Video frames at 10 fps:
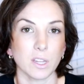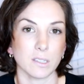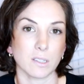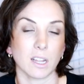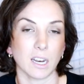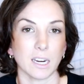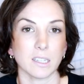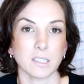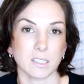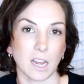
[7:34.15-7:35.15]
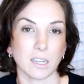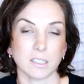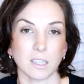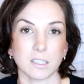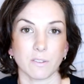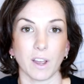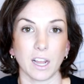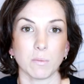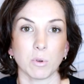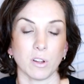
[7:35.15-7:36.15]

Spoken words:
These are the latest stats that's available